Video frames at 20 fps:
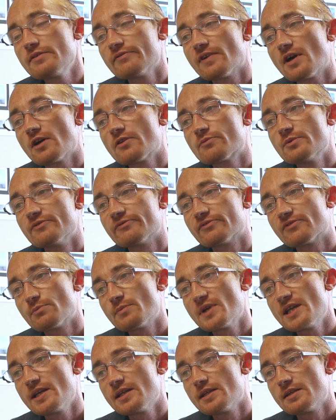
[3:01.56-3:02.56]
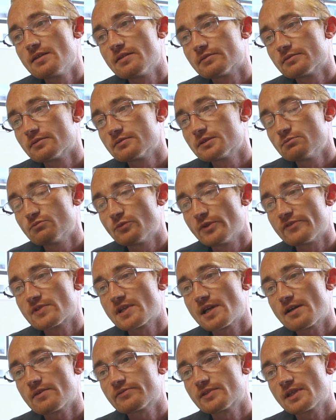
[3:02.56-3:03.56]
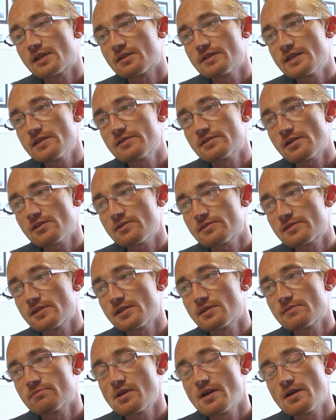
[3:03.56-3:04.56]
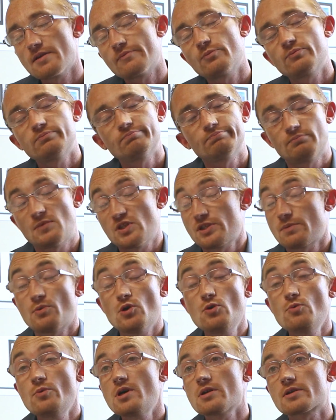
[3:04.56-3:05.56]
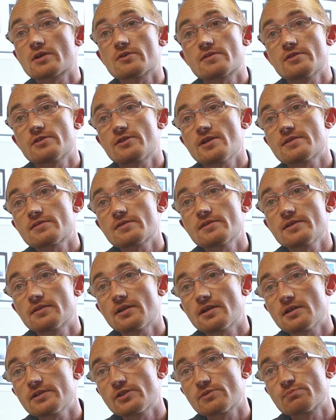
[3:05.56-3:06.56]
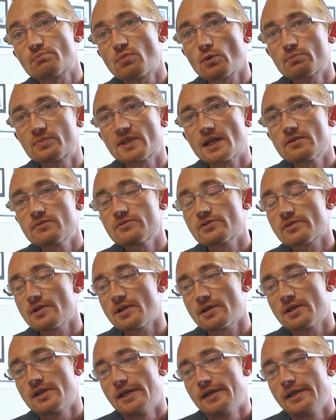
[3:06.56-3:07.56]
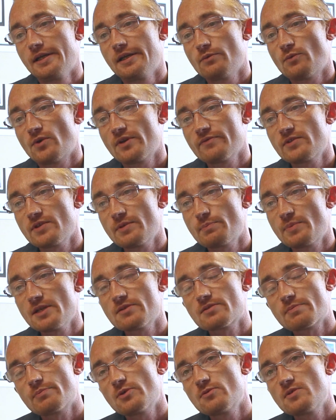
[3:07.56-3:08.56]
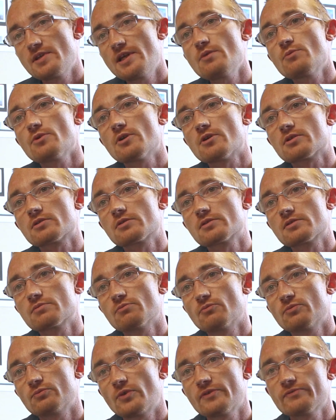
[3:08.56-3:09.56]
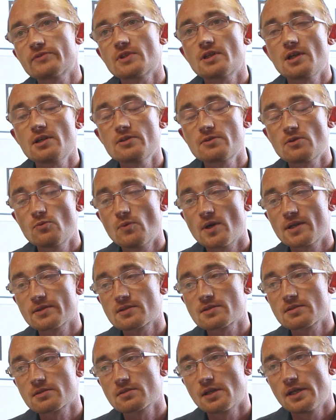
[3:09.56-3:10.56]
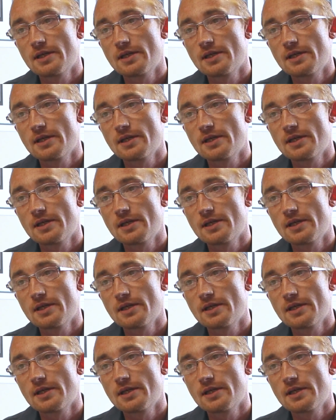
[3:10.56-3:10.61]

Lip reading: involvement for me with Southdown, it started, my support worker suggested that I just pop down to one of the peer support networks, one of the local ones.